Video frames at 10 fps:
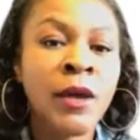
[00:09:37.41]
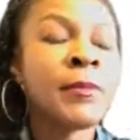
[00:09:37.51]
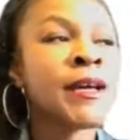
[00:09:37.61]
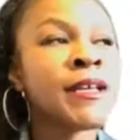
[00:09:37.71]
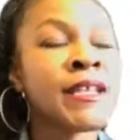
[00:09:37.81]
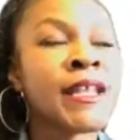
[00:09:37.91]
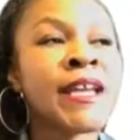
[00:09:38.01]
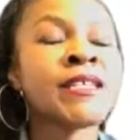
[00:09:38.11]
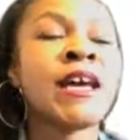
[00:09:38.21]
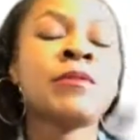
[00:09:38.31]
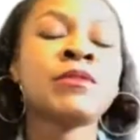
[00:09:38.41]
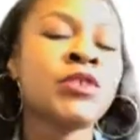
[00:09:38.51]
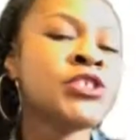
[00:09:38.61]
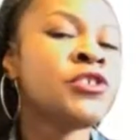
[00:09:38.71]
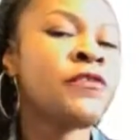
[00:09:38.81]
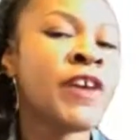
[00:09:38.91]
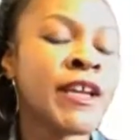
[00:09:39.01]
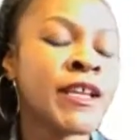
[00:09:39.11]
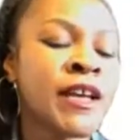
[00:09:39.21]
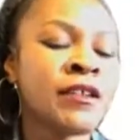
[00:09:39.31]
Because a lot of times what you'll
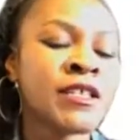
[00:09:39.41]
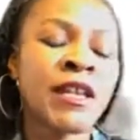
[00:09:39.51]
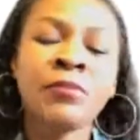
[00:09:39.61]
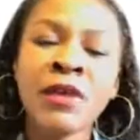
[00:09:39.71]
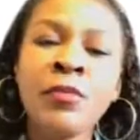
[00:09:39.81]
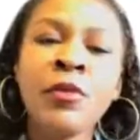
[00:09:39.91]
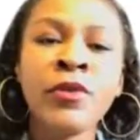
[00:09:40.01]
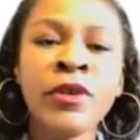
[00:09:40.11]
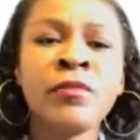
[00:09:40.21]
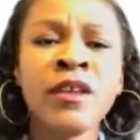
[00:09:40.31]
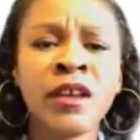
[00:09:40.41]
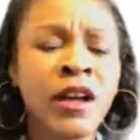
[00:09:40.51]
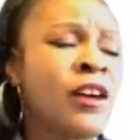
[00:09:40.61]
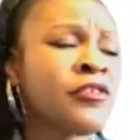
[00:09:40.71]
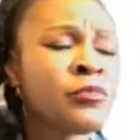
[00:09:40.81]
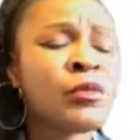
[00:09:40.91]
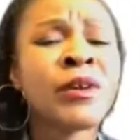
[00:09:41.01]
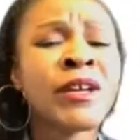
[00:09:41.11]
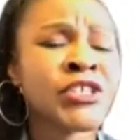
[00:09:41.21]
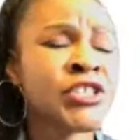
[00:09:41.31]
find out is that people will be uncomfortable
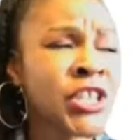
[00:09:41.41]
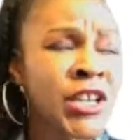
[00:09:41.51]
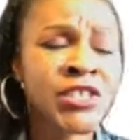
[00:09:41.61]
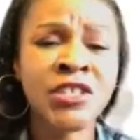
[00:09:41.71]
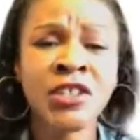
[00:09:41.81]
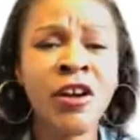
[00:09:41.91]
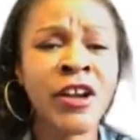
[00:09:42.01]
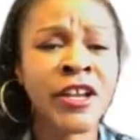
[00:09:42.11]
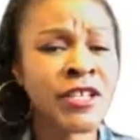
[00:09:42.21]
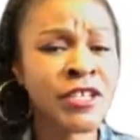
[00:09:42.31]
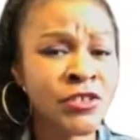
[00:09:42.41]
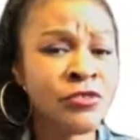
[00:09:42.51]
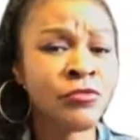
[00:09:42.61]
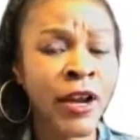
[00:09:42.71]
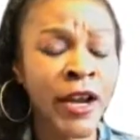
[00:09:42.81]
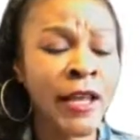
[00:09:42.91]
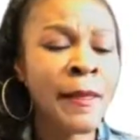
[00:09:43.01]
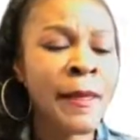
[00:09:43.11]
because change is hard and it's new, right?